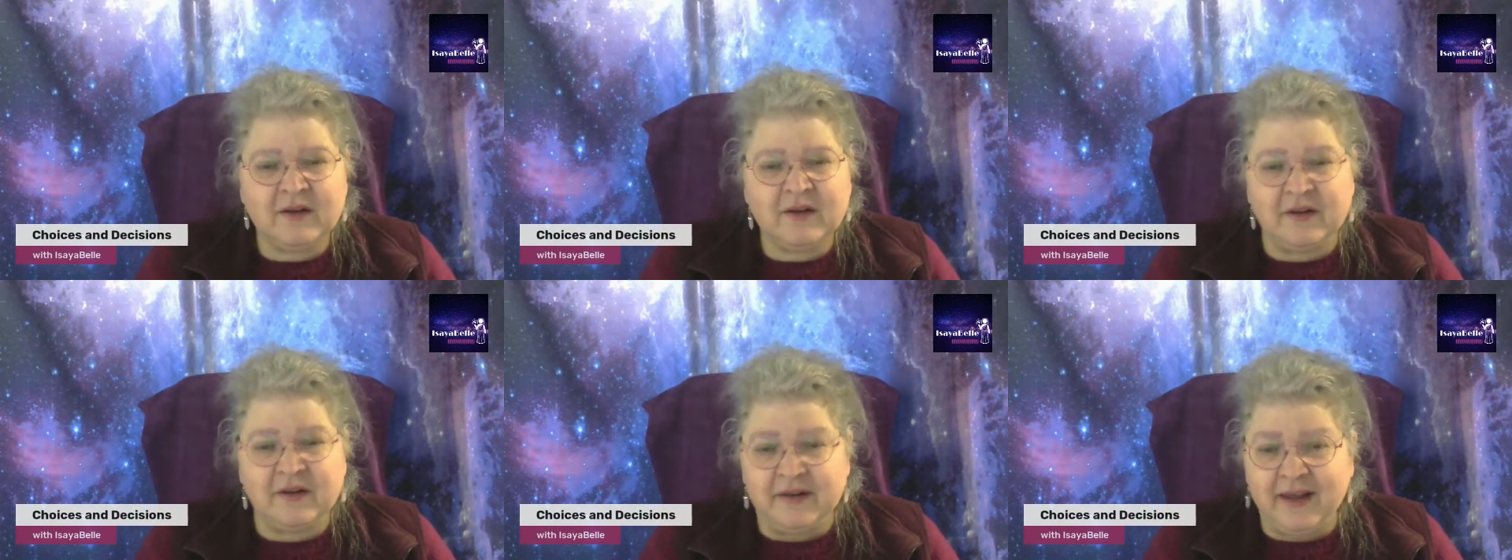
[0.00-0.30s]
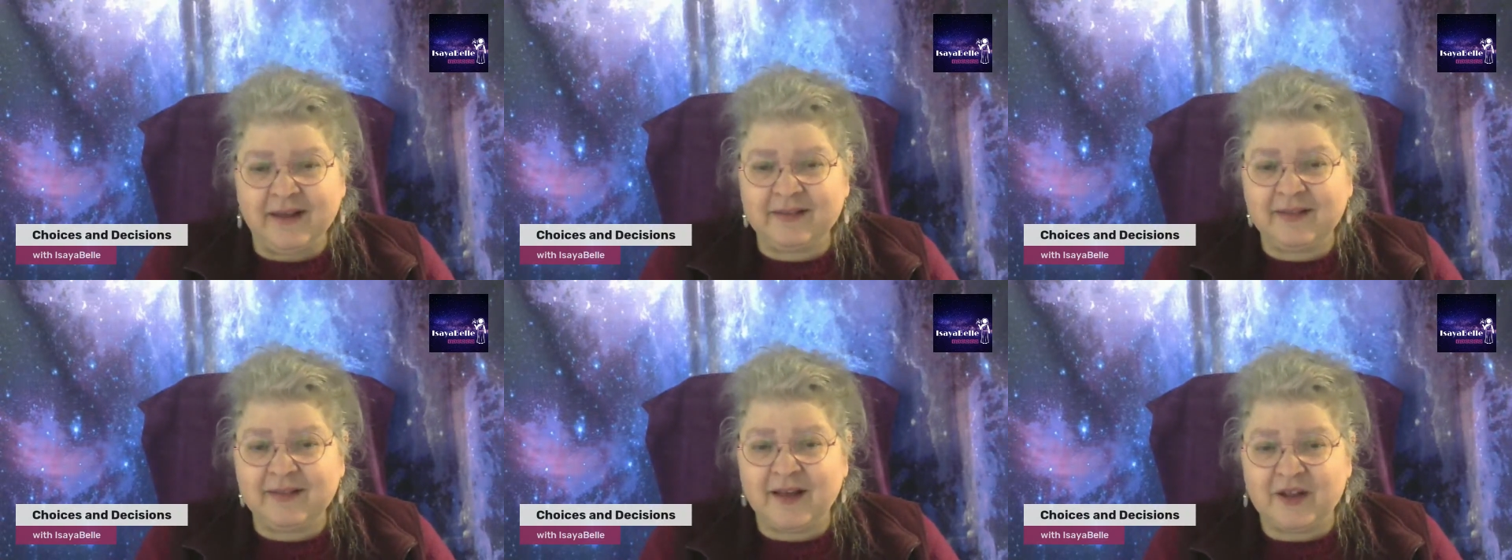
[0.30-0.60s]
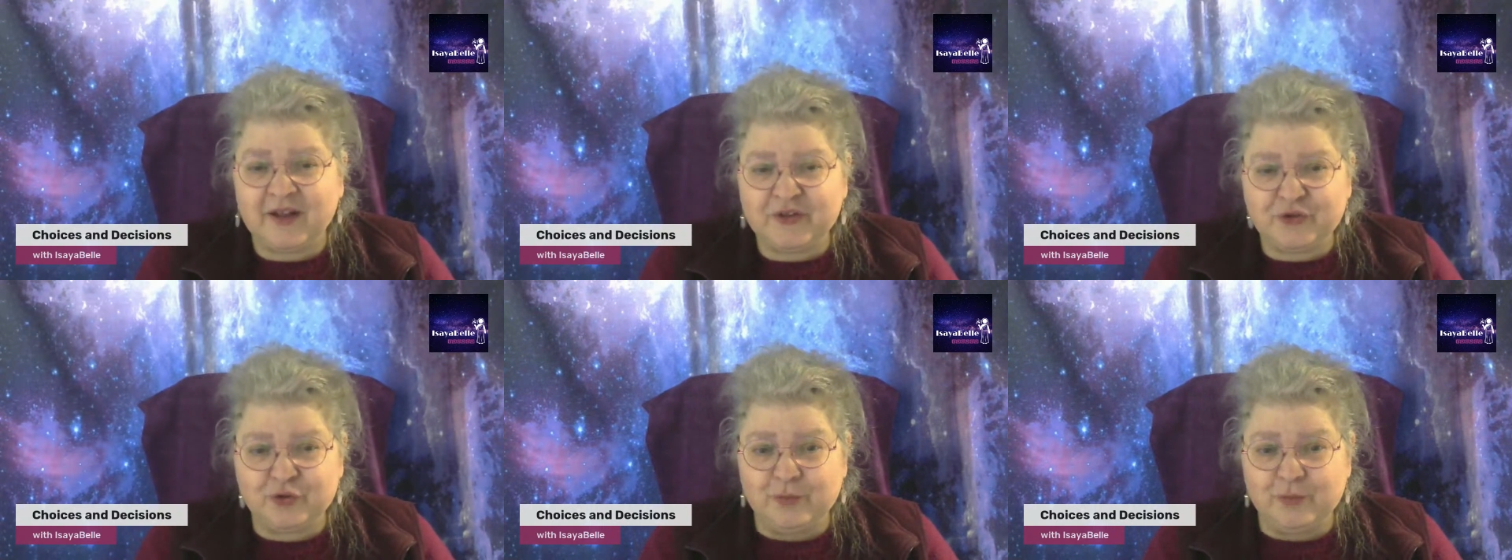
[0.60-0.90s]
connect
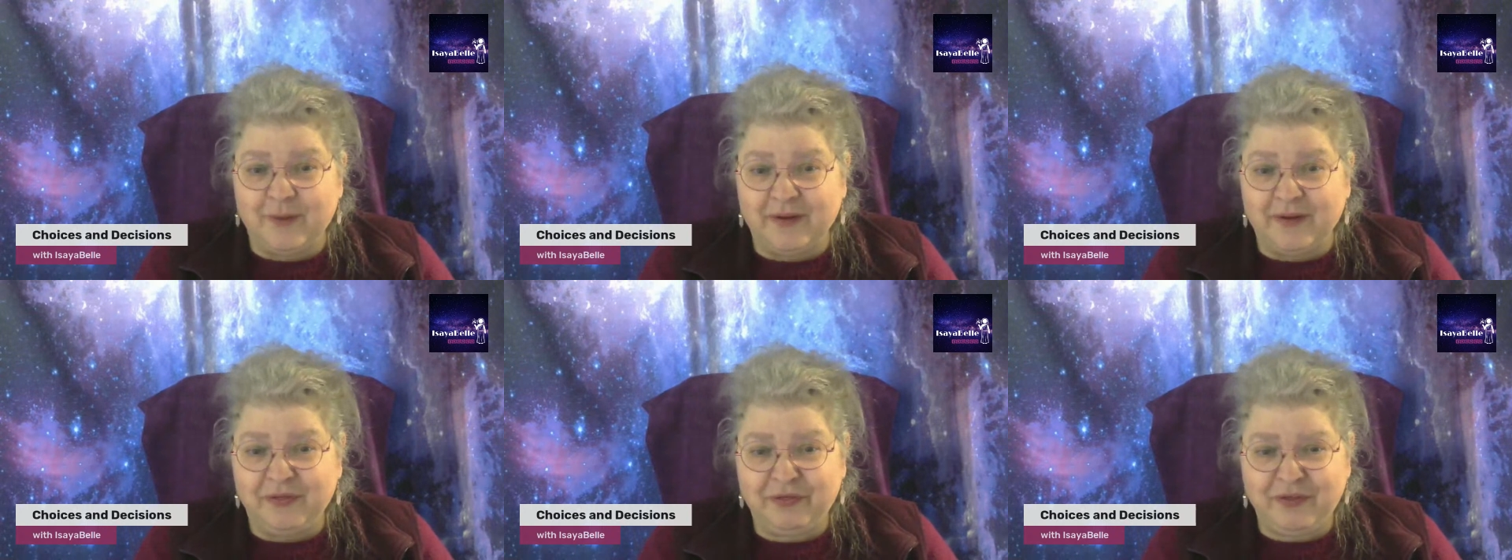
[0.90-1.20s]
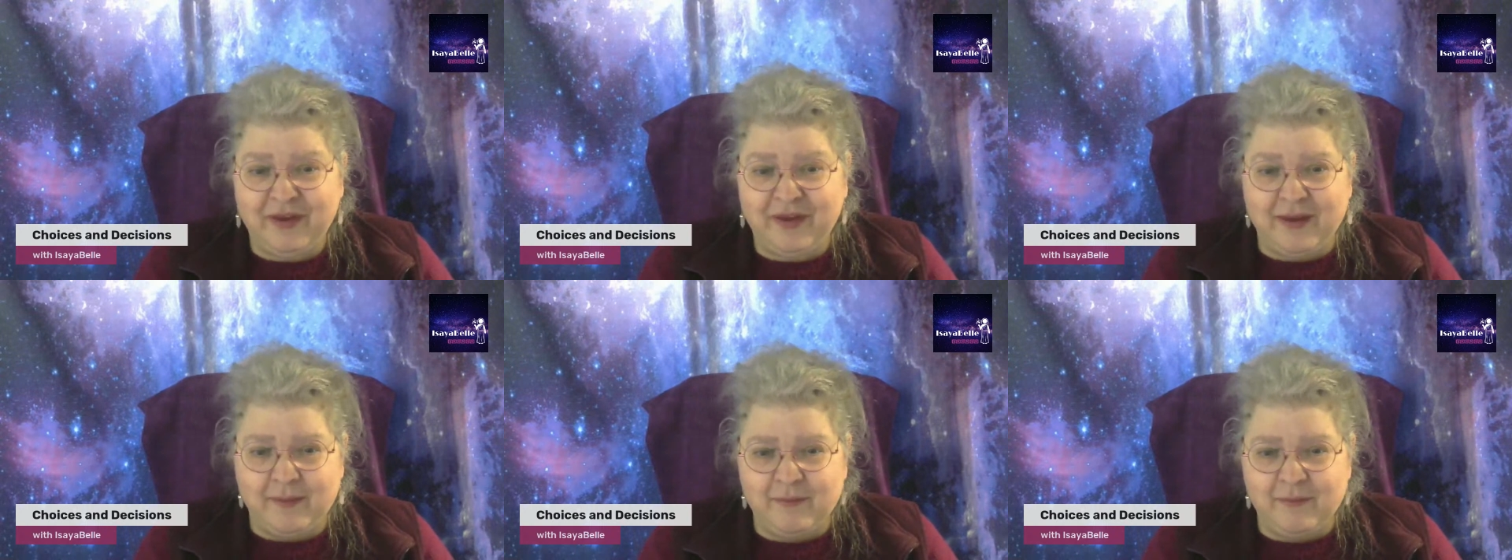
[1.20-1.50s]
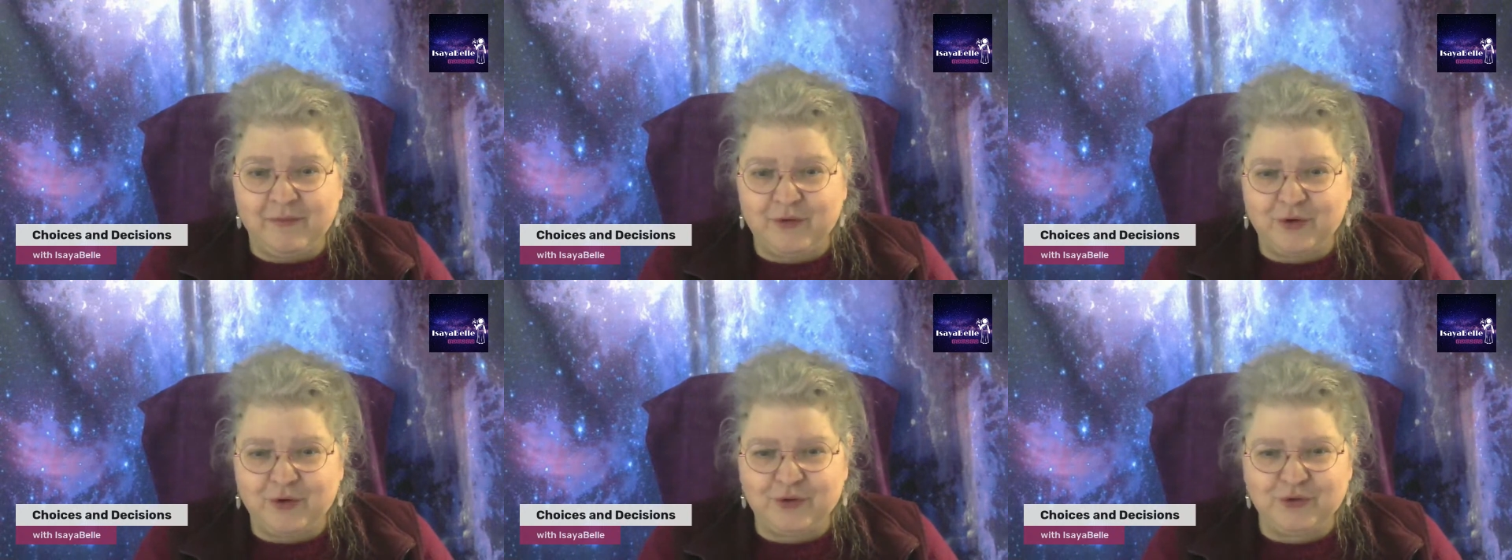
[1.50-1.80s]
that to my
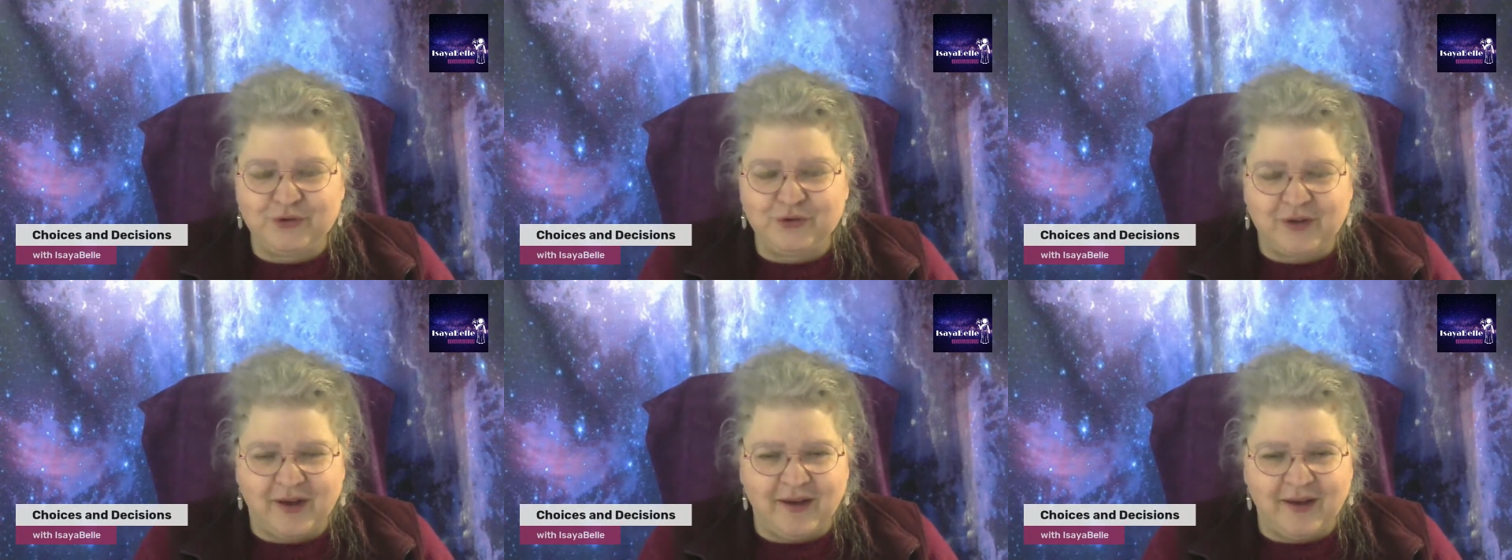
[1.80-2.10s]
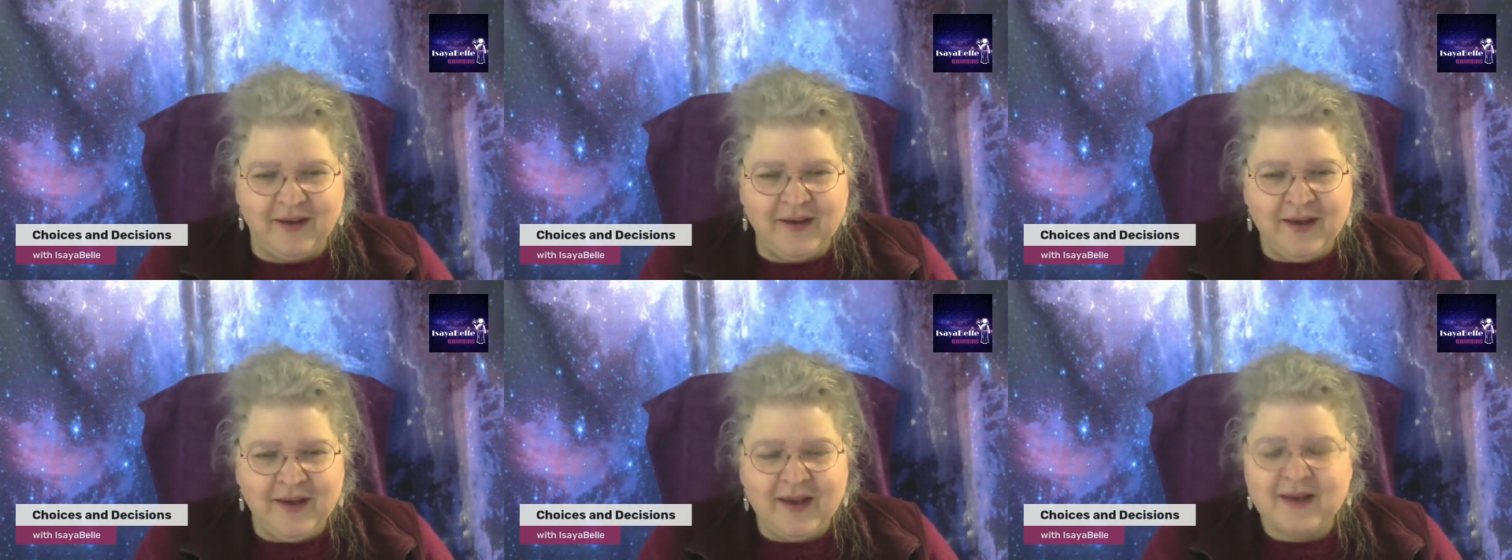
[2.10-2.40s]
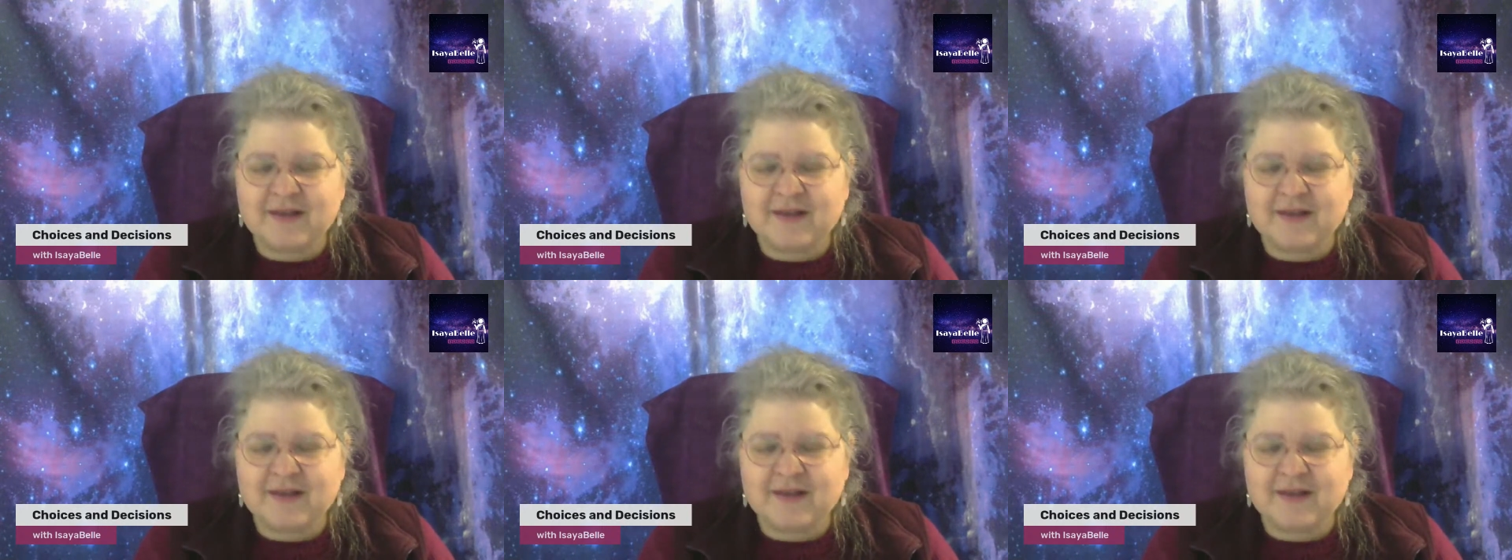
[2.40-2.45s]
theme for today,